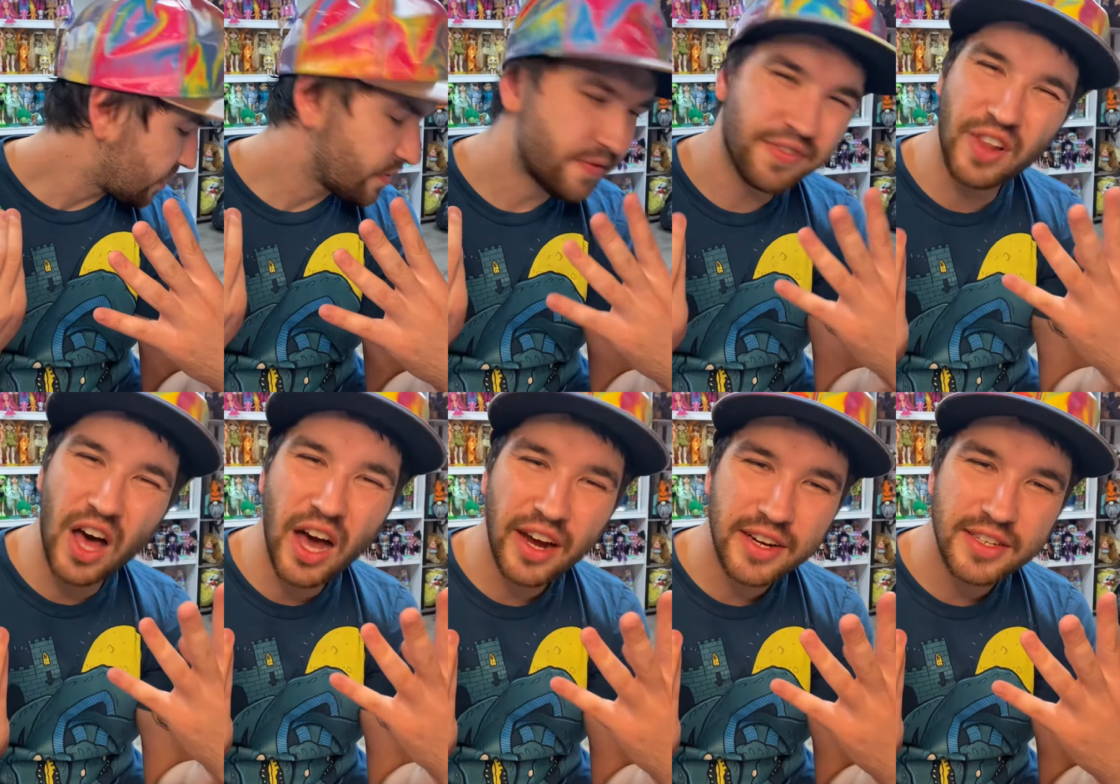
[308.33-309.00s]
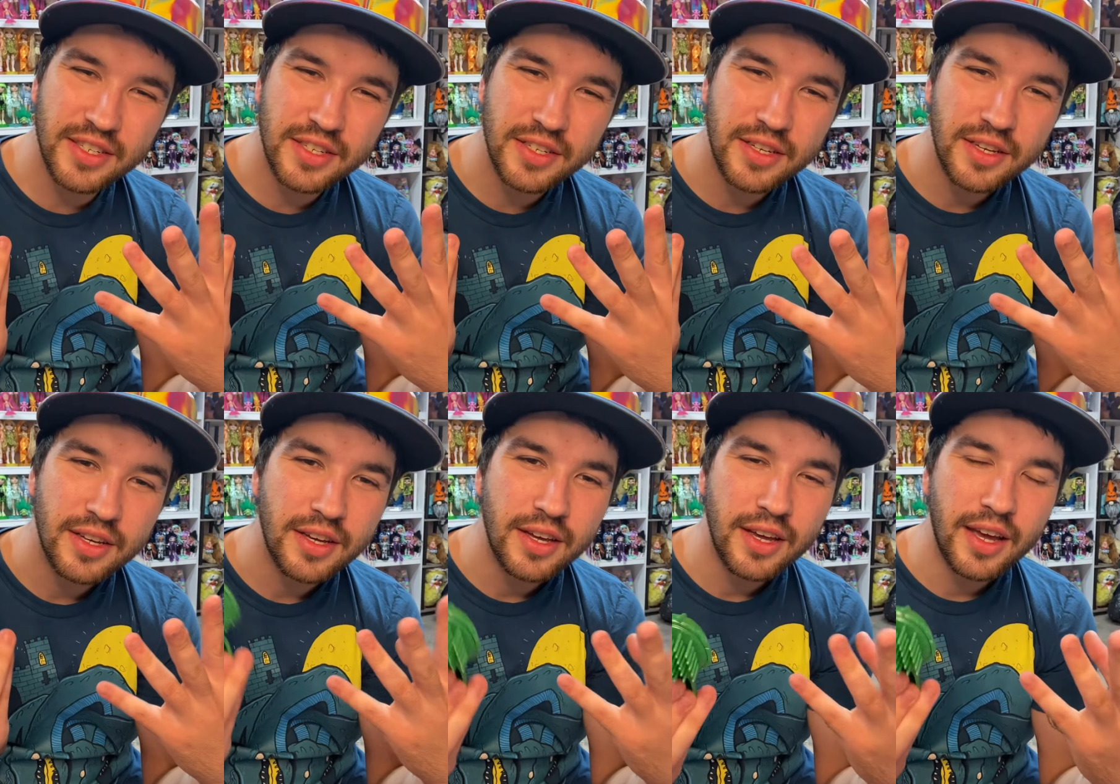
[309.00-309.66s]
flocked,
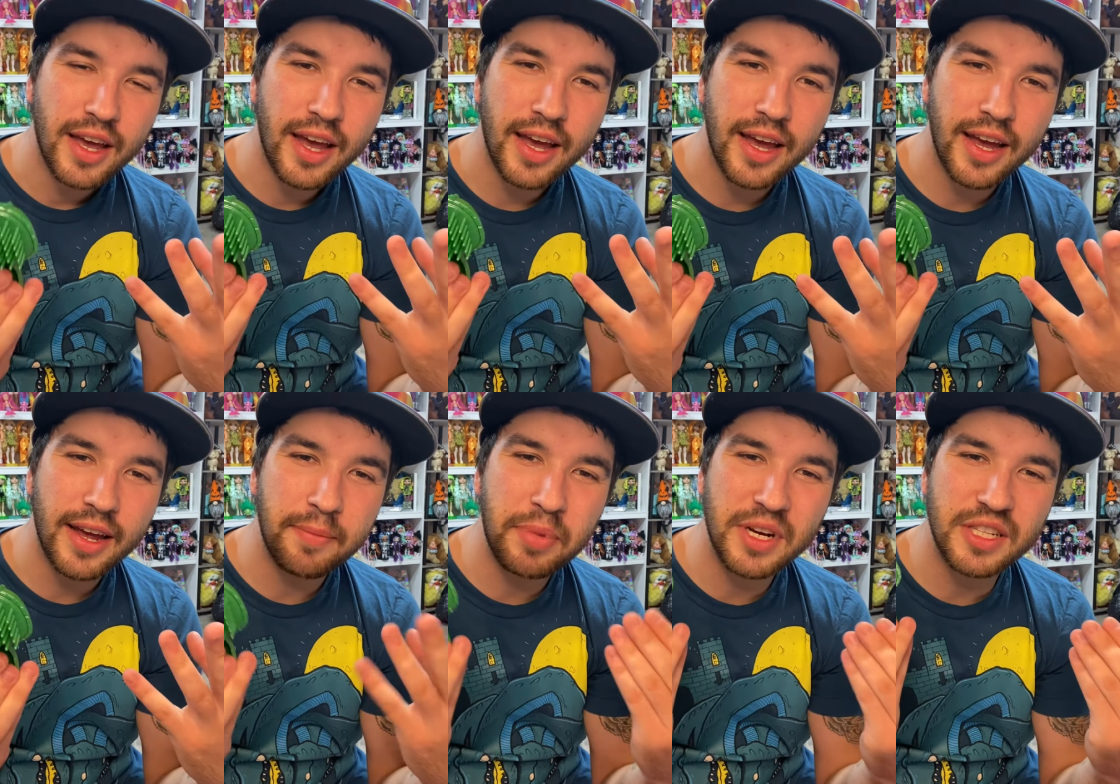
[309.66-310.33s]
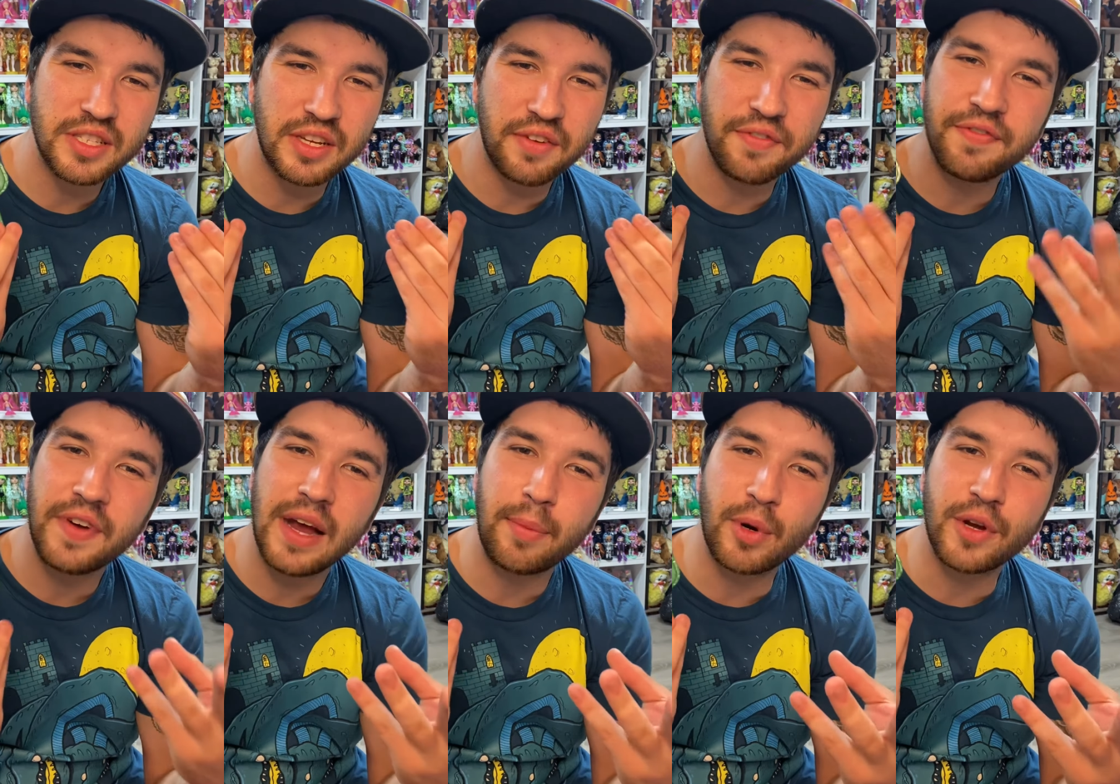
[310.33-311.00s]
eh, but it's like a
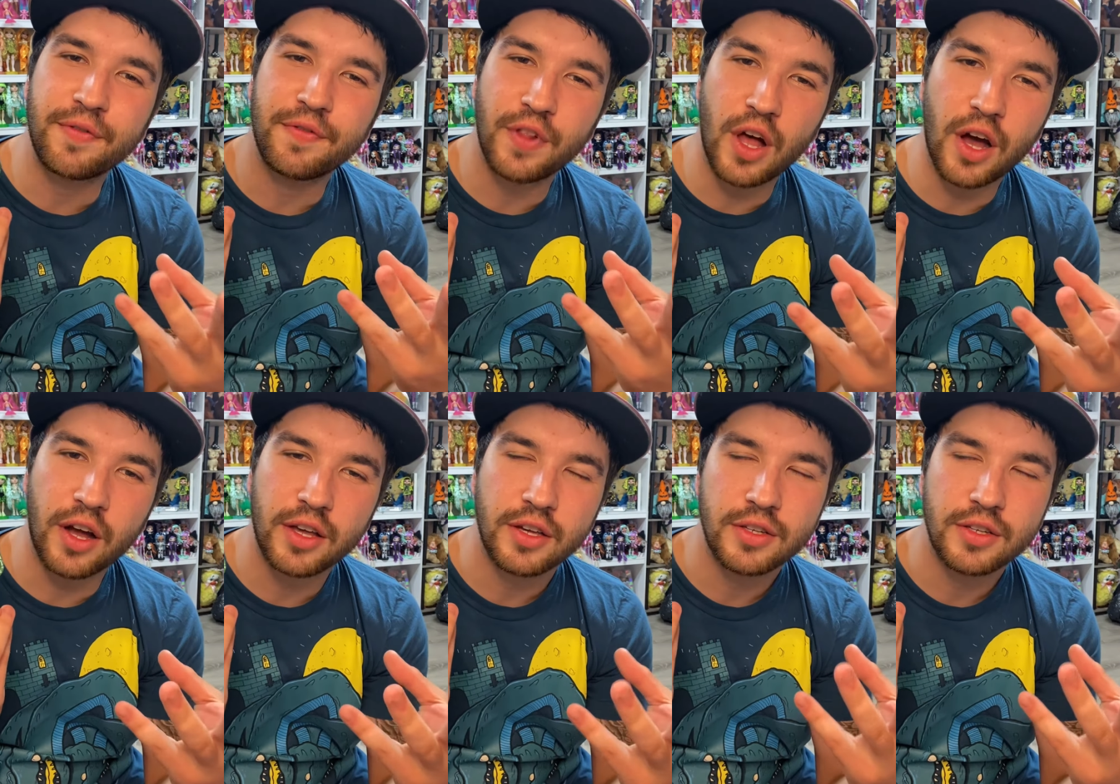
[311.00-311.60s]
fabric flock.